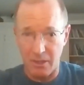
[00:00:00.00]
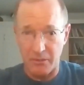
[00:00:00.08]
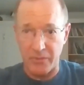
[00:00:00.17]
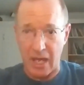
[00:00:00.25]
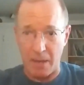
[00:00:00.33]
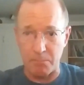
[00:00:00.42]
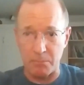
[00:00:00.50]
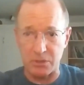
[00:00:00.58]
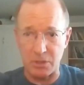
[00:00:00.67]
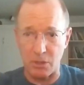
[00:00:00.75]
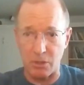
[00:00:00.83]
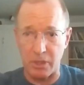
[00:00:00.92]
that
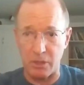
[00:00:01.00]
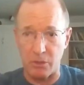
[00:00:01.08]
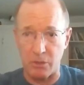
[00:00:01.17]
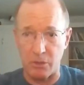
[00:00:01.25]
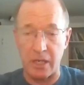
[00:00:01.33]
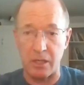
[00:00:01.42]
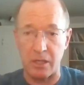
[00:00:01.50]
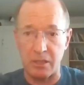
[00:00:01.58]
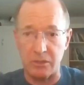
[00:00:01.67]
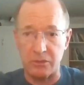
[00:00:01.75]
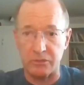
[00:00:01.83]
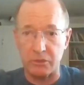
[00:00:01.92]
material than it is